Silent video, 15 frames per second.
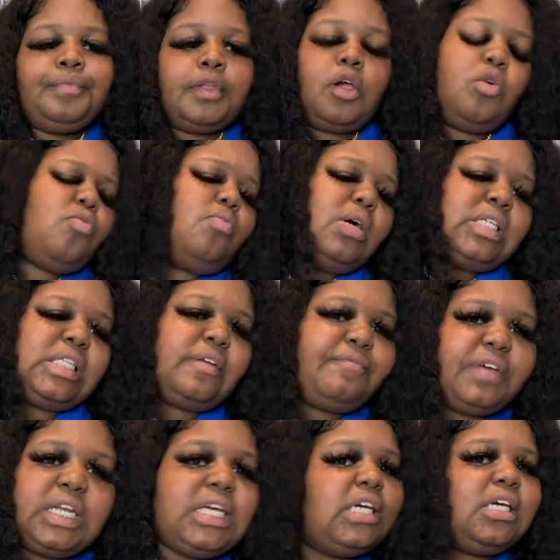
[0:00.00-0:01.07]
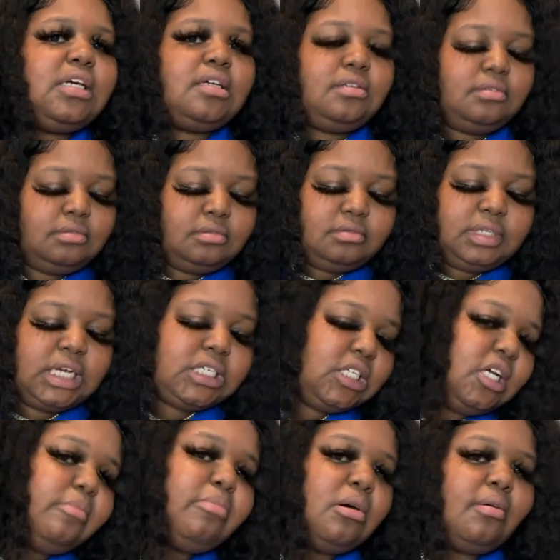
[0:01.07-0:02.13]
who wants to fit in? That
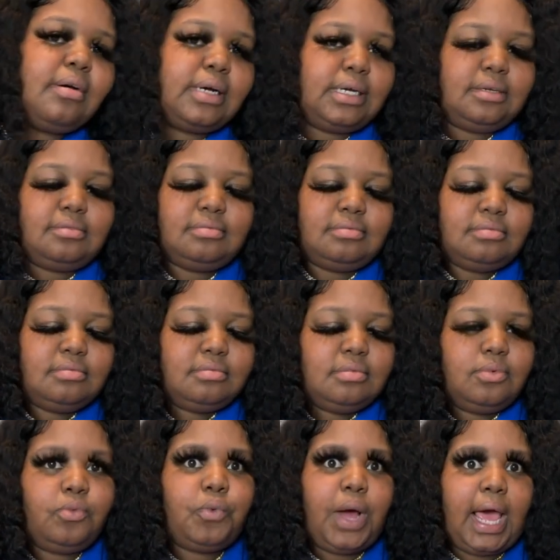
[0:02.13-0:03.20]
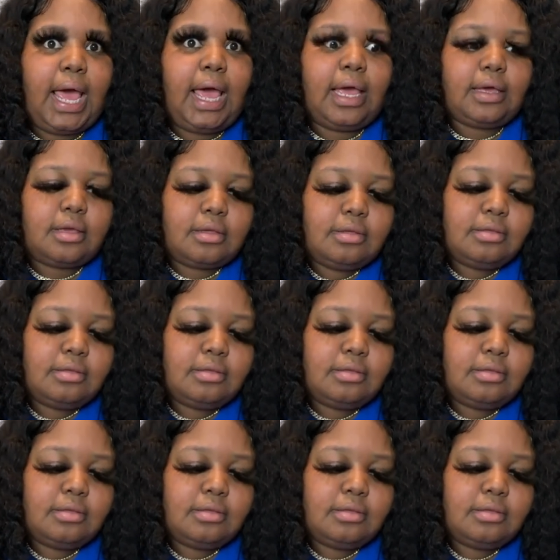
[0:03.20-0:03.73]
shit boring. Whack.